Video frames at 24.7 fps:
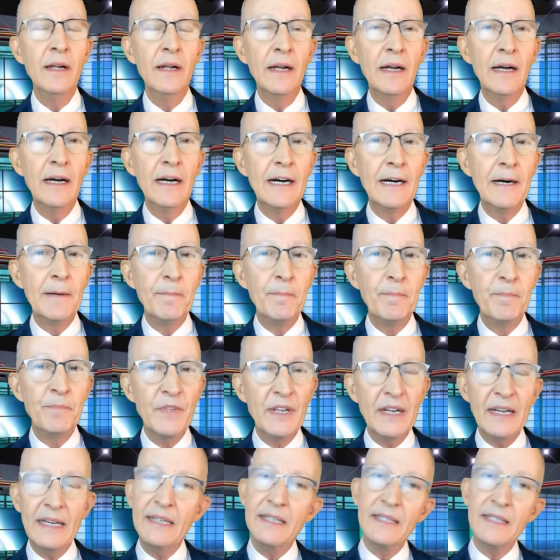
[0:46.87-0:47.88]
um,
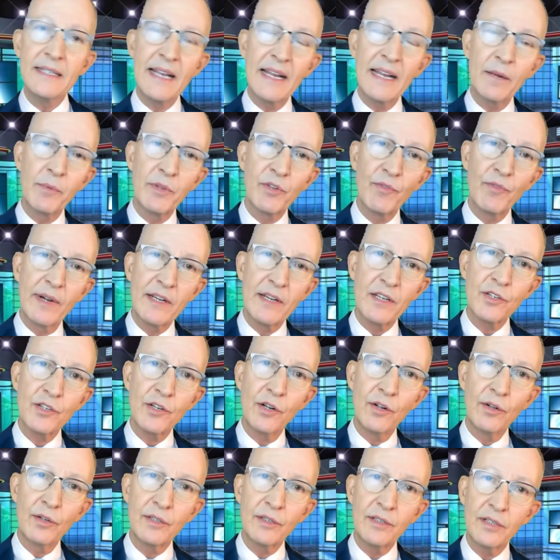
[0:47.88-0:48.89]
you need to take it with a grain of
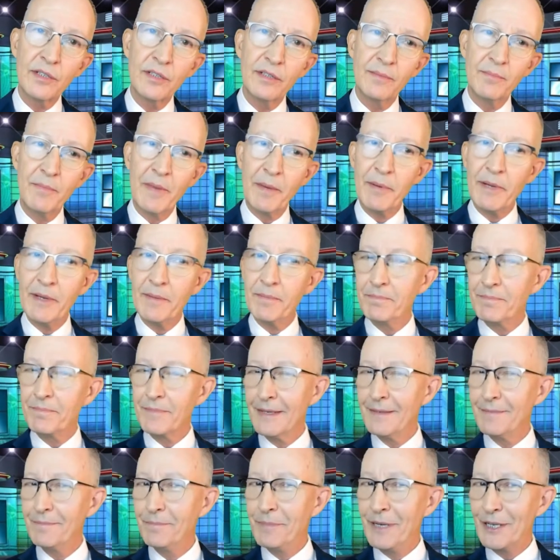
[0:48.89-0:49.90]
salt, maybe
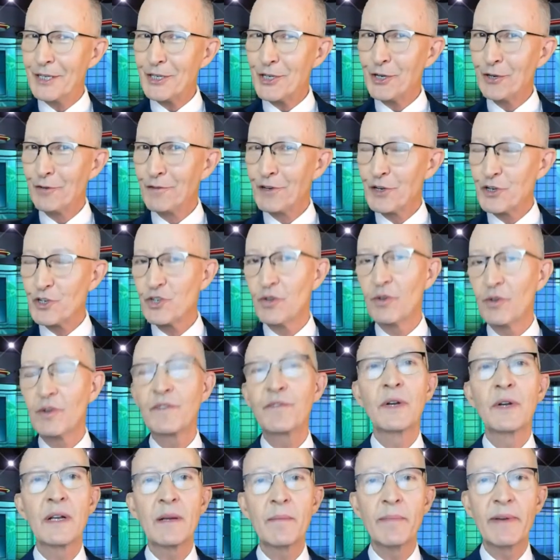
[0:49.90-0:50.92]
pitch it over your shoulder
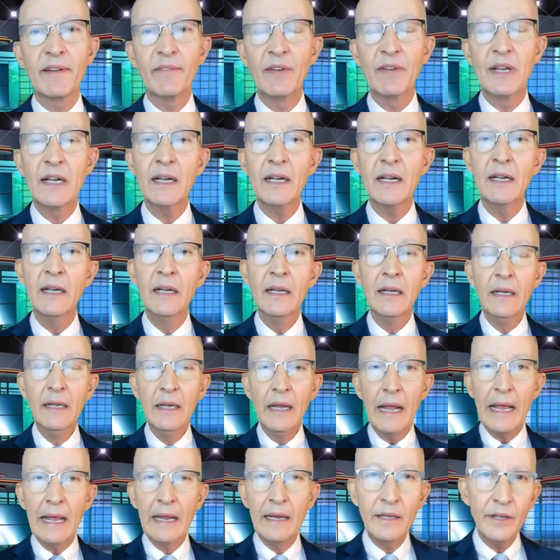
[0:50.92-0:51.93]
for a little bit of luck,
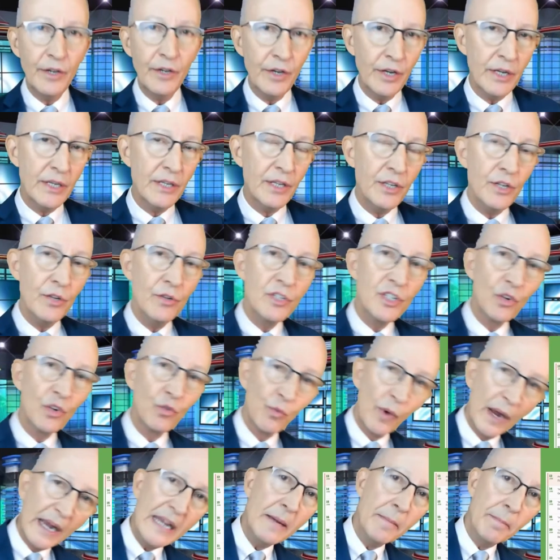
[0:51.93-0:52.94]
and you need to use the
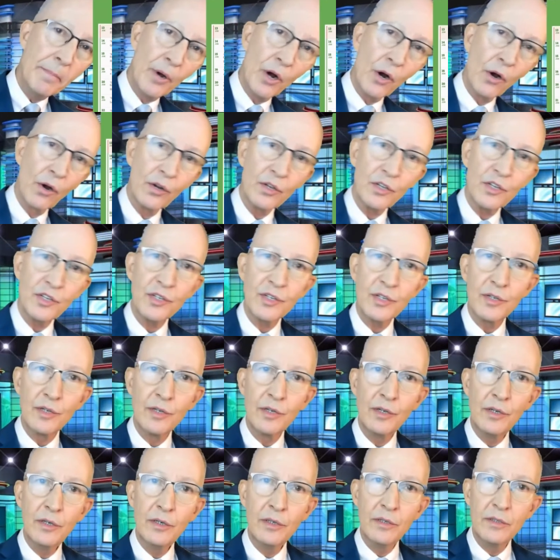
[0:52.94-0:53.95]
right parts
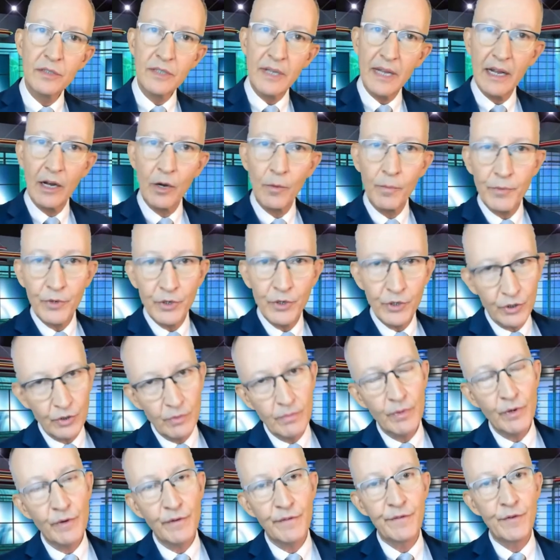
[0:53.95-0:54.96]
to help you
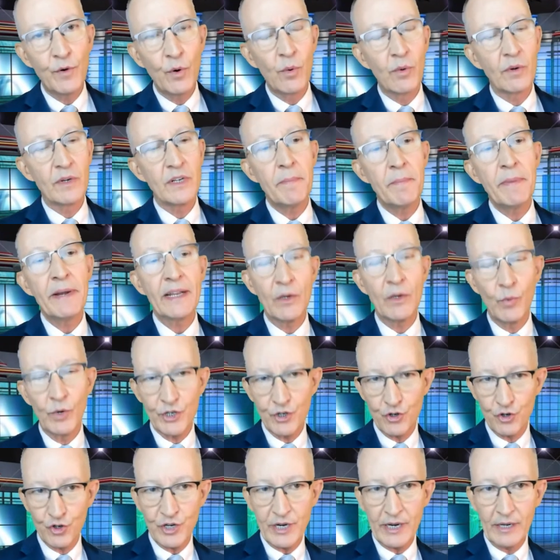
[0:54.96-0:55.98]
move forward, depending on what
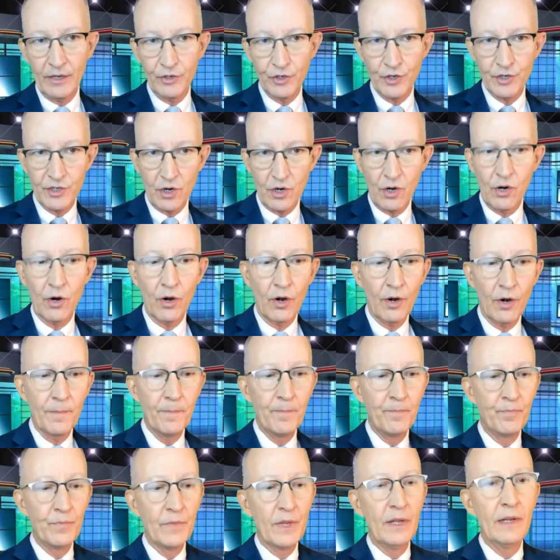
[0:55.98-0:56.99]
your challenges are.
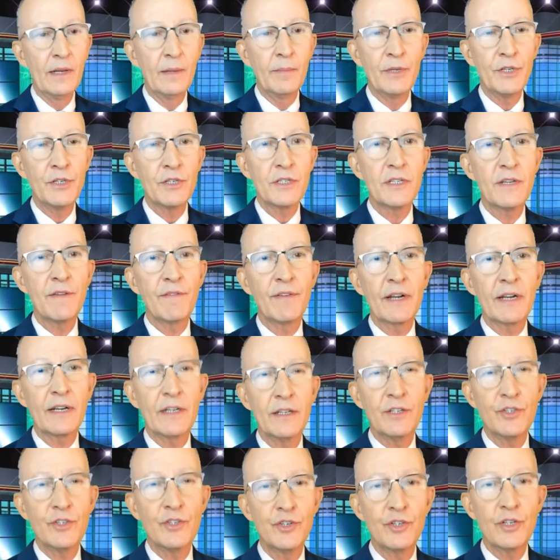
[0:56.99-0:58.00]
Let me just see if I can
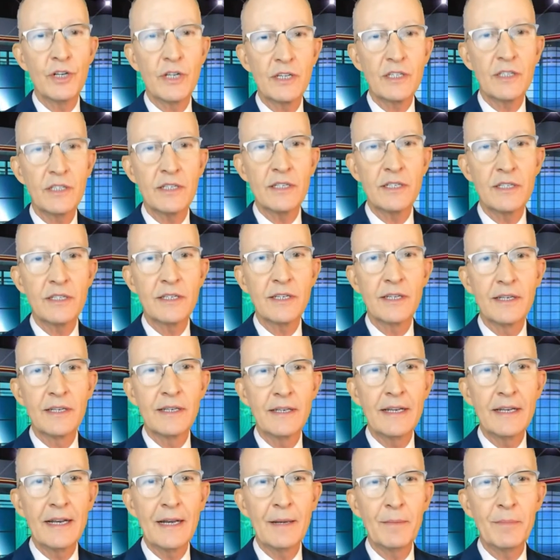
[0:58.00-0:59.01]
just this a
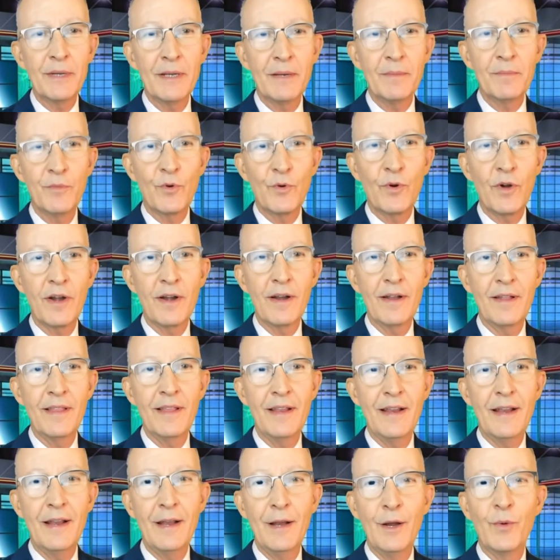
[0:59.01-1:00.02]
little bit more.
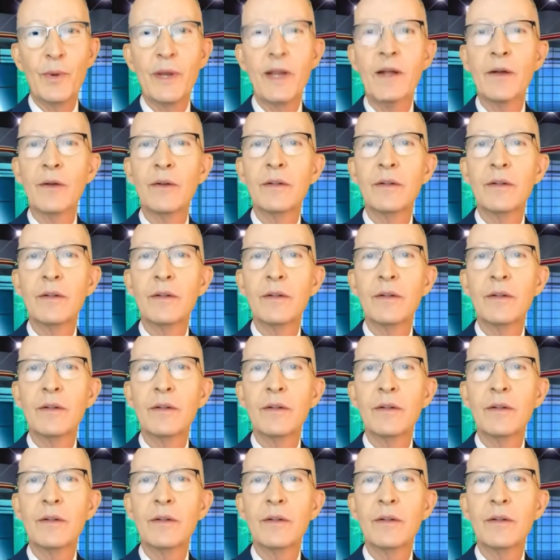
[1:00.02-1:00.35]
There we go.